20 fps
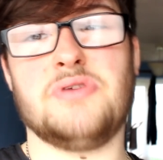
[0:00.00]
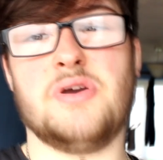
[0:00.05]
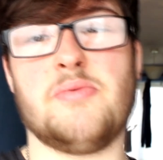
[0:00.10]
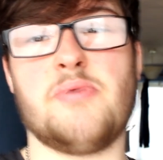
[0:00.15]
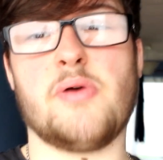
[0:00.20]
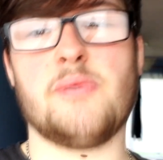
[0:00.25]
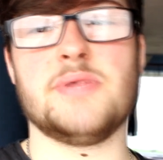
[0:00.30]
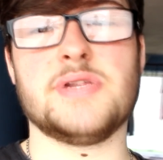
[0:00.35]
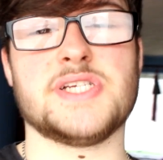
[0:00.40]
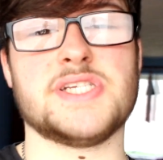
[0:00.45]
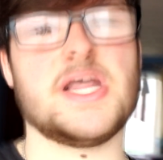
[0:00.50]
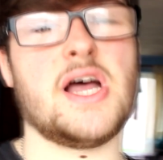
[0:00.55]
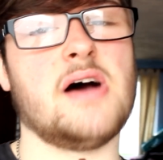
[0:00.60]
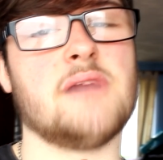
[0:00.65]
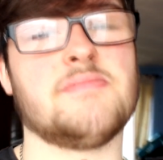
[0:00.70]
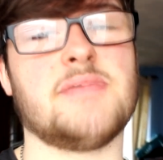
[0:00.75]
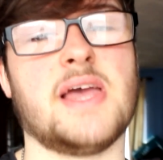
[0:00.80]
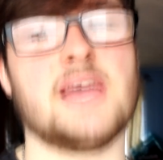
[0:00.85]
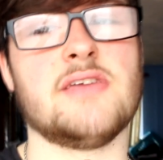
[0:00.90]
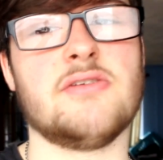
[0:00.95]
I'll probably just
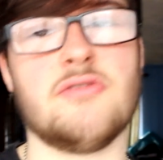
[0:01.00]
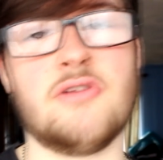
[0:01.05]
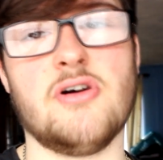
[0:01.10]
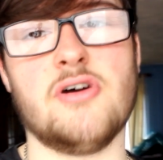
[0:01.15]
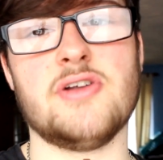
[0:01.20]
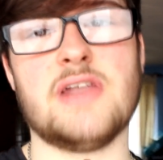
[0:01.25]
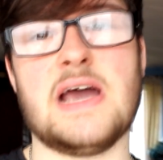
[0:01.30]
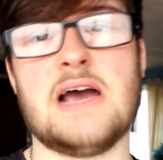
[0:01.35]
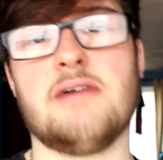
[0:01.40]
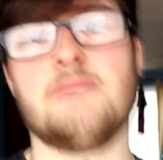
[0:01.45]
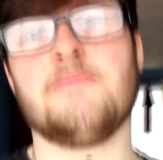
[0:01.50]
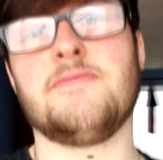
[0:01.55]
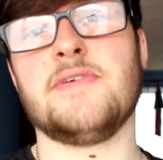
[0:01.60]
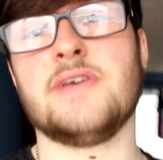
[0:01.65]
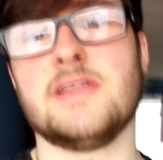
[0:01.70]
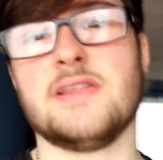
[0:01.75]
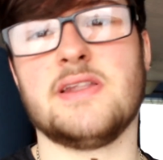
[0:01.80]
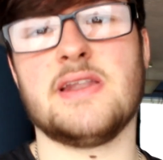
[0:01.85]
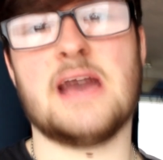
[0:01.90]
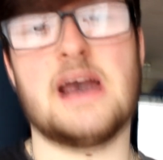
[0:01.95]
update you lot on how I'm
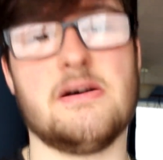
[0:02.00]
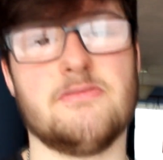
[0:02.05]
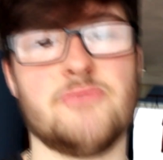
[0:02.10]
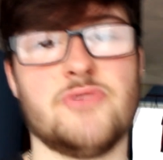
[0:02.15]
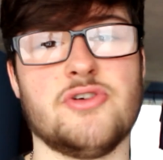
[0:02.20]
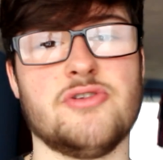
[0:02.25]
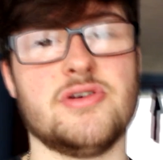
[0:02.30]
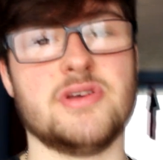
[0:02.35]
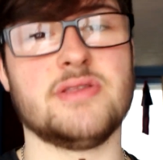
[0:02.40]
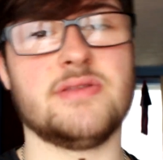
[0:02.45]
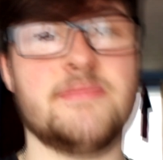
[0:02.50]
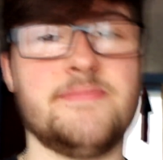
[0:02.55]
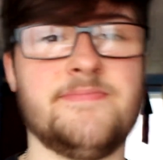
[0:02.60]
feeling and how I'm doing.